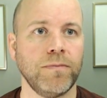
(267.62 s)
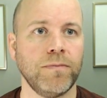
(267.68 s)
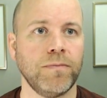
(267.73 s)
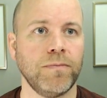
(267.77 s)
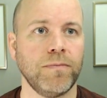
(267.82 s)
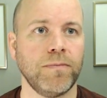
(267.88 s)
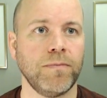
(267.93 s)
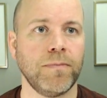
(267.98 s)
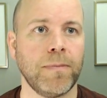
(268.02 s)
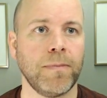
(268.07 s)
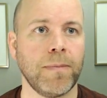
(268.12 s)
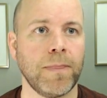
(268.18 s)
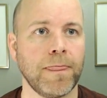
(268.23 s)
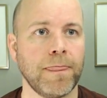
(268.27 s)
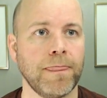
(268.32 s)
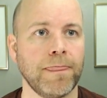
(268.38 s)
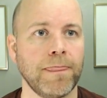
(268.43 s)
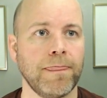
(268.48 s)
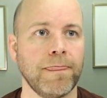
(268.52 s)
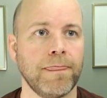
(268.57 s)

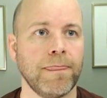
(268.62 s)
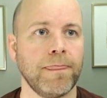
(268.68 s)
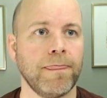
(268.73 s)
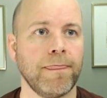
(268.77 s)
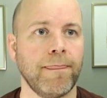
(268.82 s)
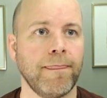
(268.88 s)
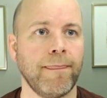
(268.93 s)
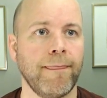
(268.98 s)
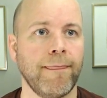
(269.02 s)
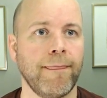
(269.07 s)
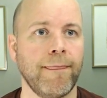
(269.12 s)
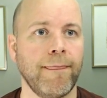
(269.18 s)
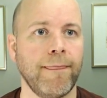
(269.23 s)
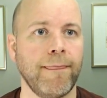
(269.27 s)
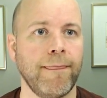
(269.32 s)
[no speech]